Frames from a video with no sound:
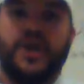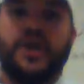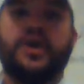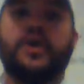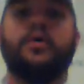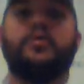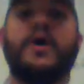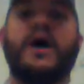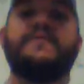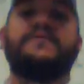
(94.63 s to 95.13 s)

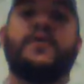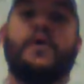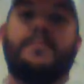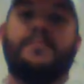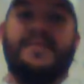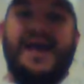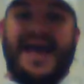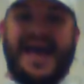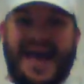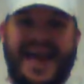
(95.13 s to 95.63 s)
You have
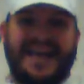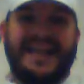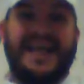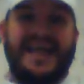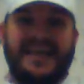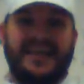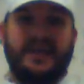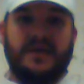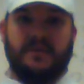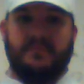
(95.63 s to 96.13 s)
from 8
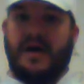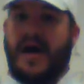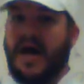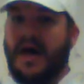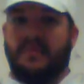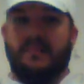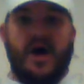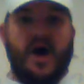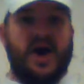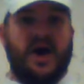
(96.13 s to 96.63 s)
a.m.
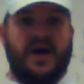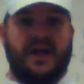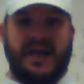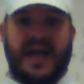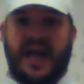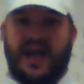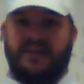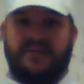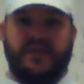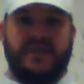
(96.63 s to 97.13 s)
I'm on
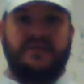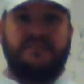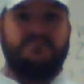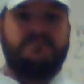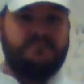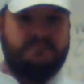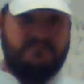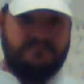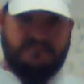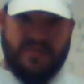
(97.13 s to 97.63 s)
every
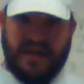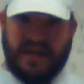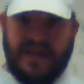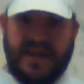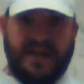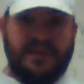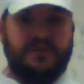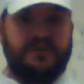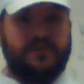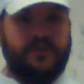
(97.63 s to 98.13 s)

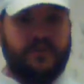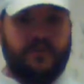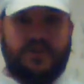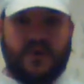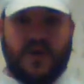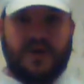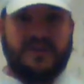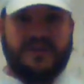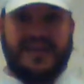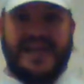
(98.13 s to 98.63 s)
Monday through
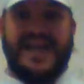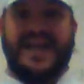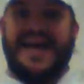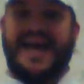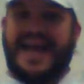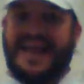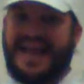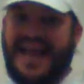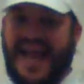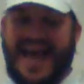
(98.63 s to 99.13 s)
Thursday
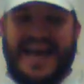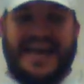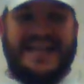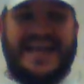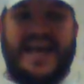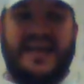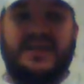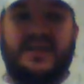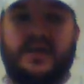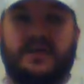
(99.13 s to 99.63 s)
at 8
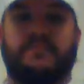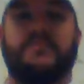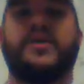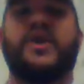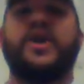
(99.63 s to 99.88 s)
a.m.